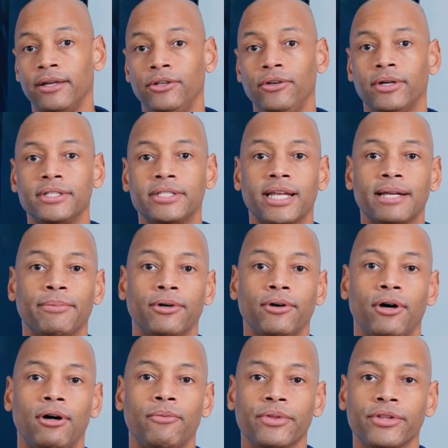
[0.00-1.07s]
You can set up a
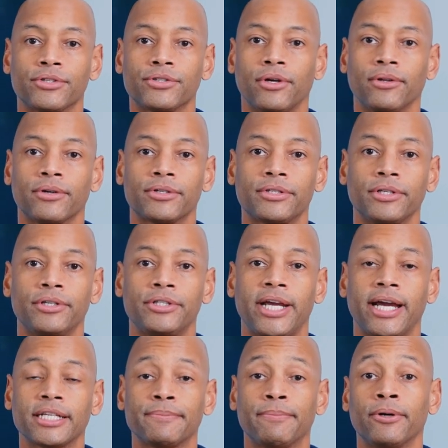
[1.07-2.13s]
call with a Solar Surge
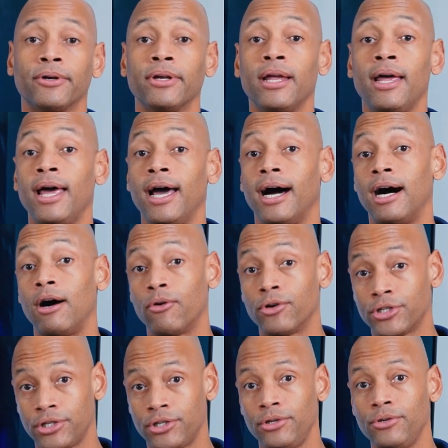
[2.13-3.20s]
expert, or
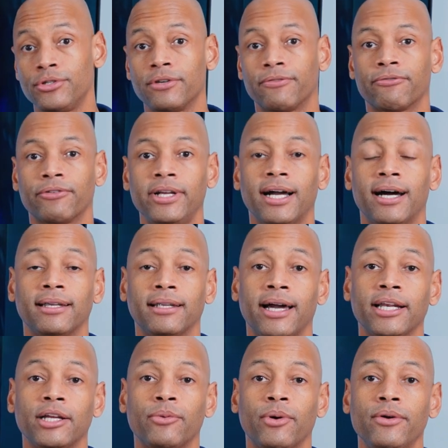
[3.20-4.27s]
just use the free
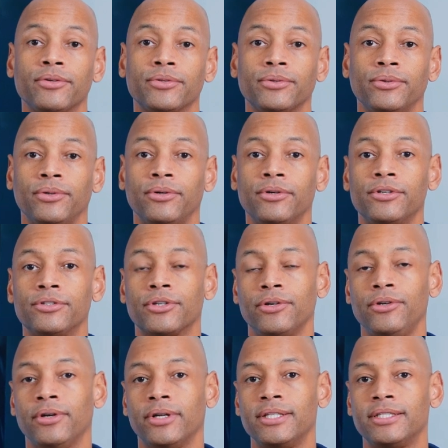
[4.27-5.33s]
online quote tool so
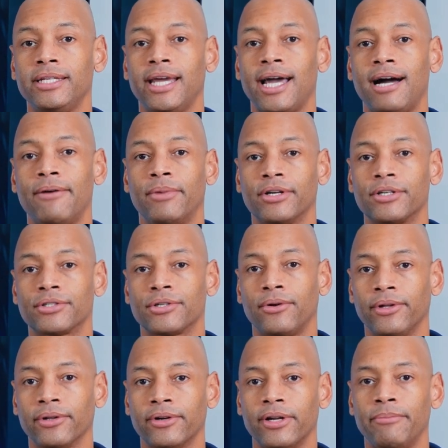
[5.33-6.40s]
you can see how much
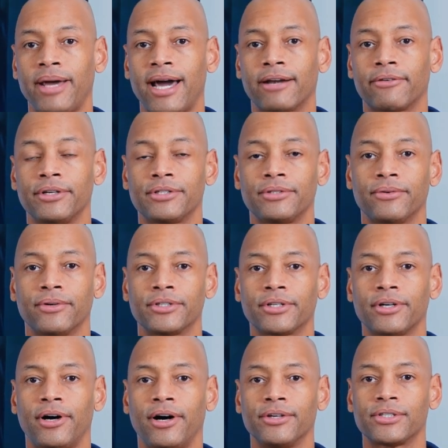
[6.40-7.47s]
solar and battery storage
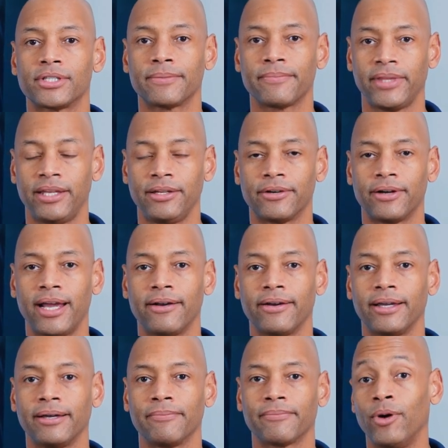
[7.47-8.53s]
costs in your
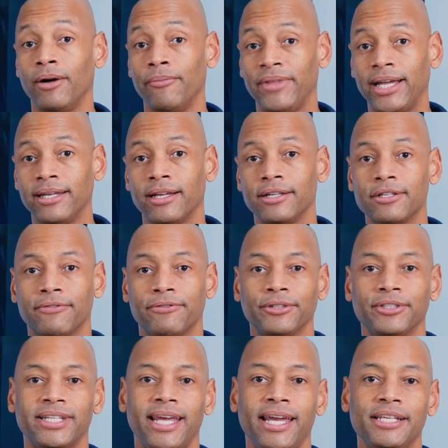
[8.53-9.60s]
area. Well, that does it for
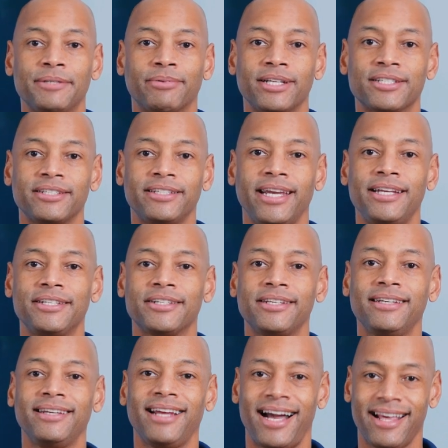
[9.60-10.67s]
today's
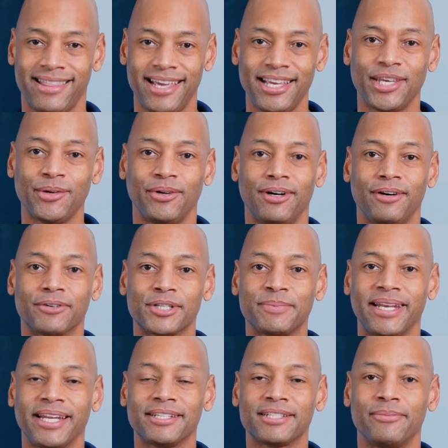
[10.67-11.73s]
presentation. I thank you all for
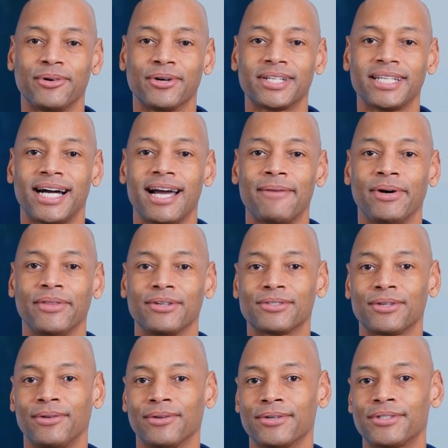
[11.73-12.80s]
spending some more time on the
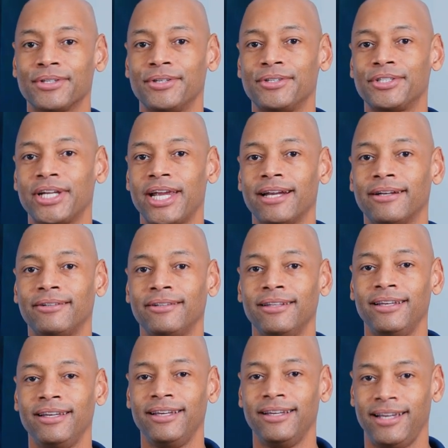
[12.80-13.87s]
Solar Surge channel.
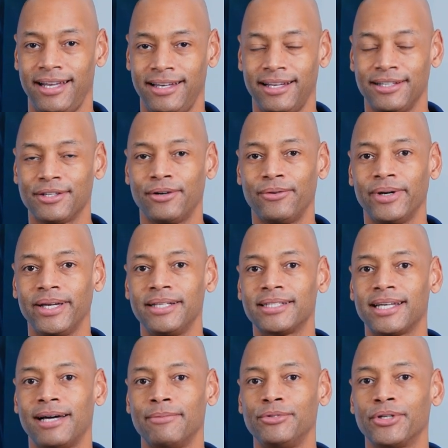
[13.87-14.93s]
And as always,
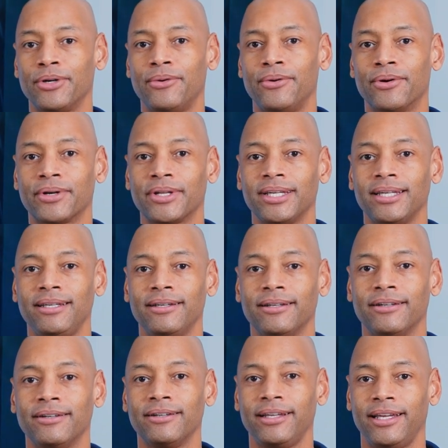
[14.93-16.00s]
I'm Joe Ordia
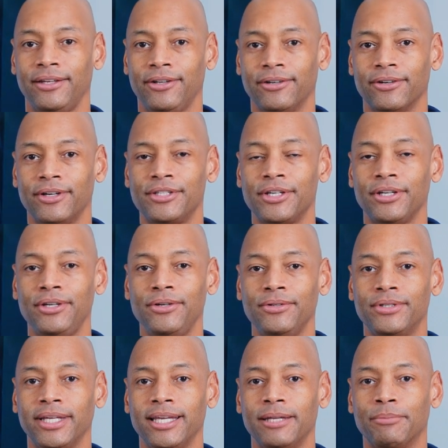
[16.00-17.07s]
here, encouraging you
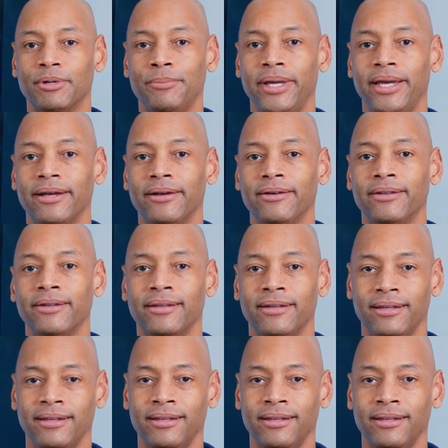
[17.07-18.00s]
to get prepared